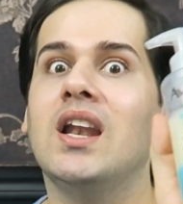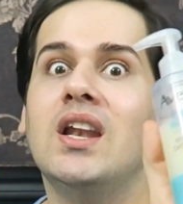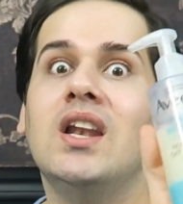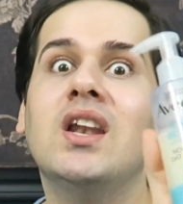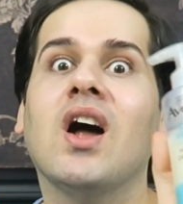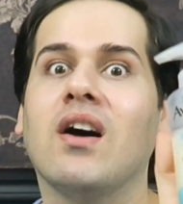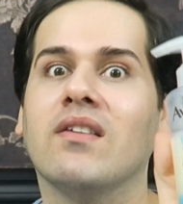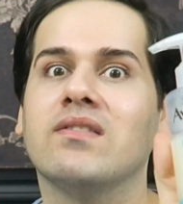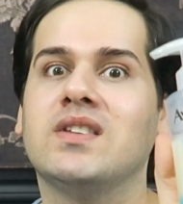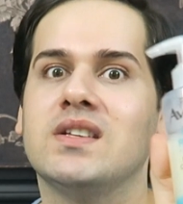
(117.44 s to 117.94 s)

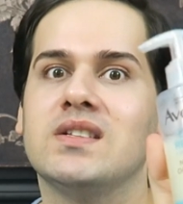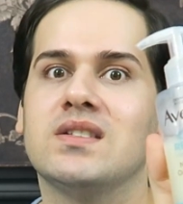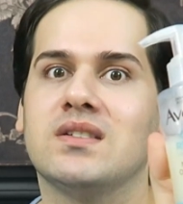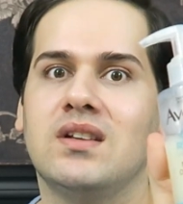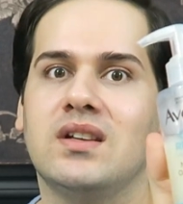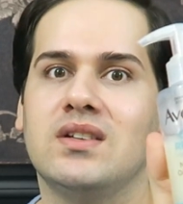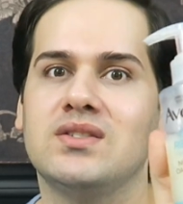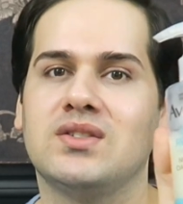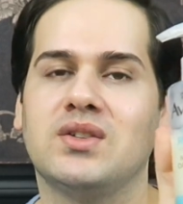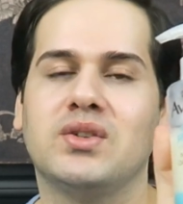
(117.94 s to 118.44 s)
Love this
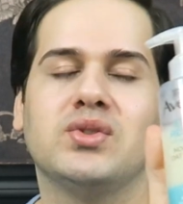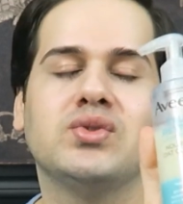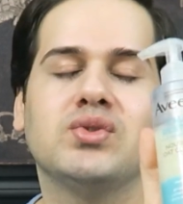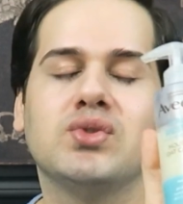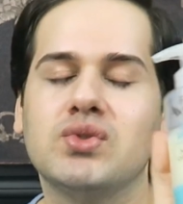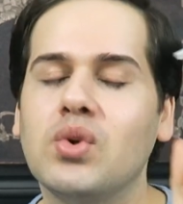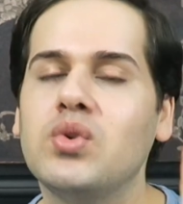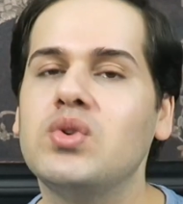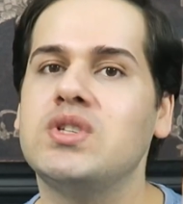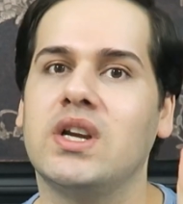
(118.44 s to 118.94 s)
cleanser,
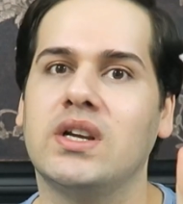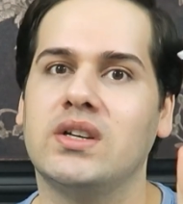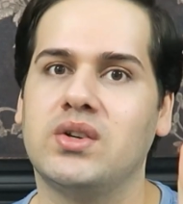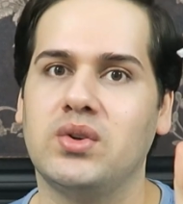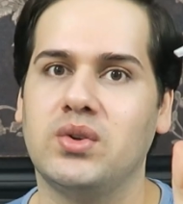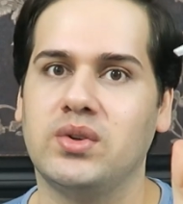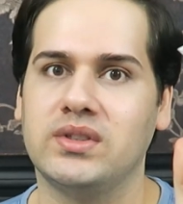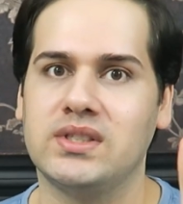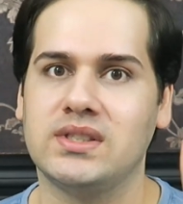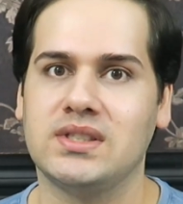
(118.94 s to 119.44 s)
so
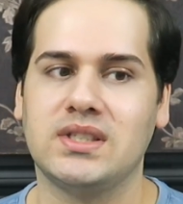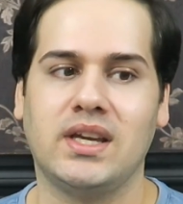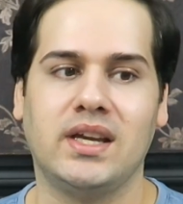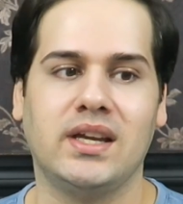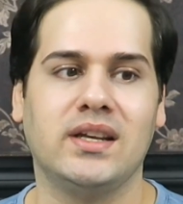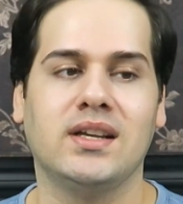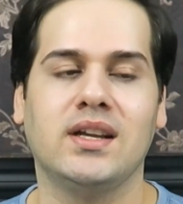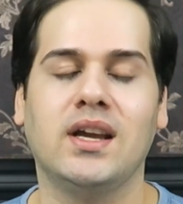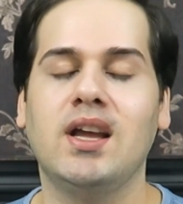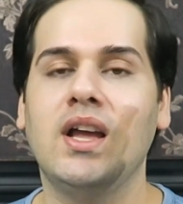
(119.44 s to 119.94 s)
gentle on the
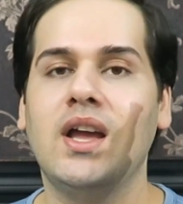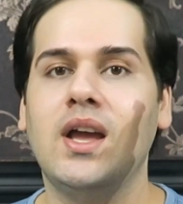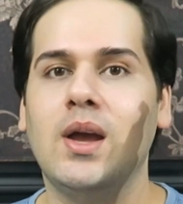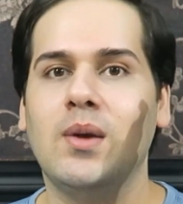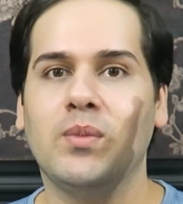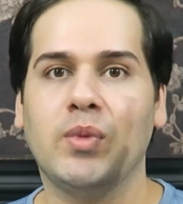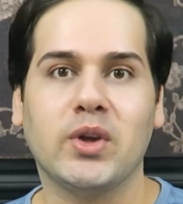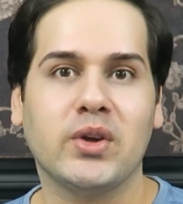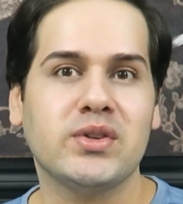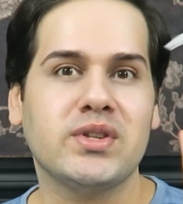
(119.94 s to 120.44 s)
skin.
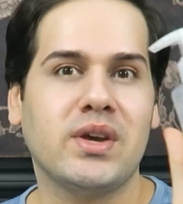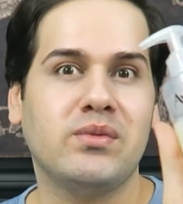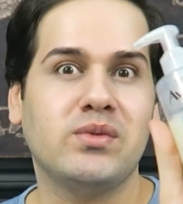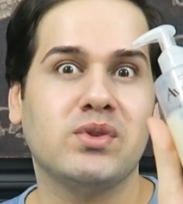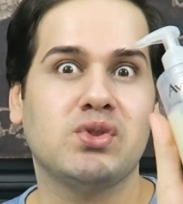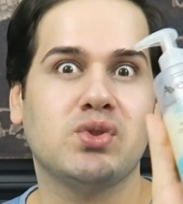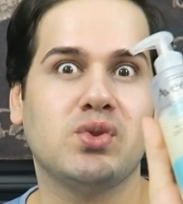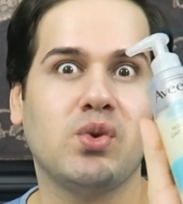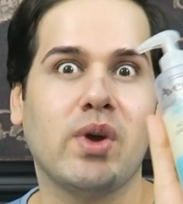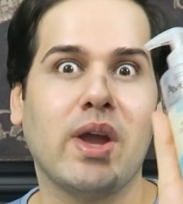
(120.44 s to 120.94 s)
Because I
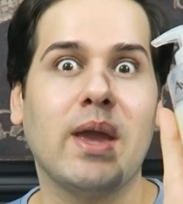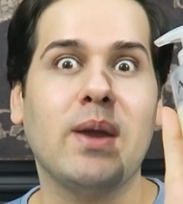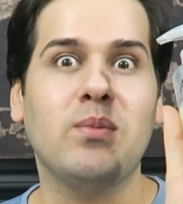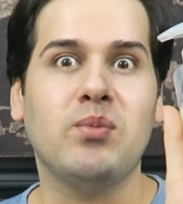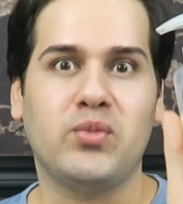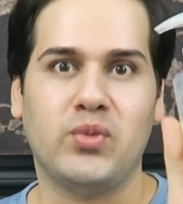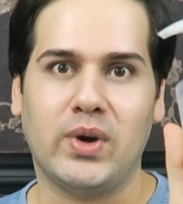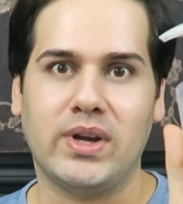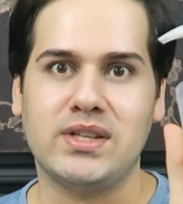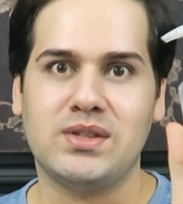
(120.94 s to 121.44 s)
was so
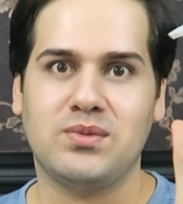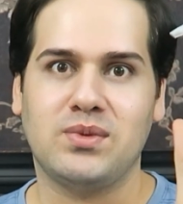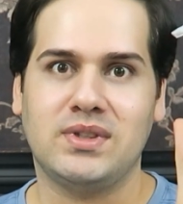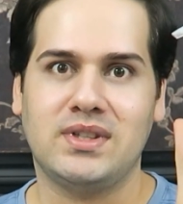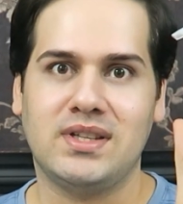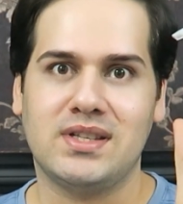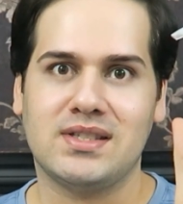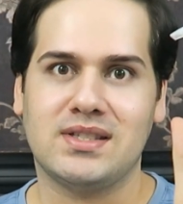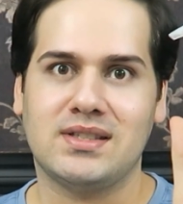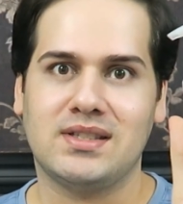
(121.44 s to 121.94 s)
impressed
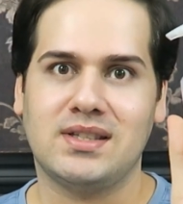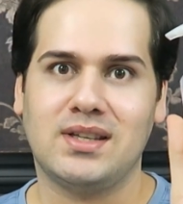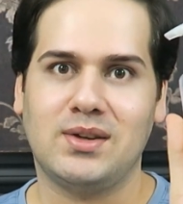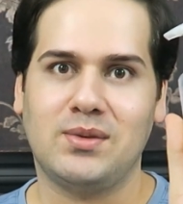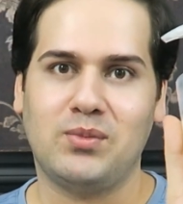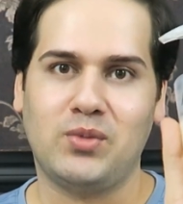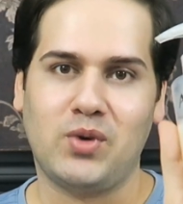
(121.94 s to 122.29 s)
with this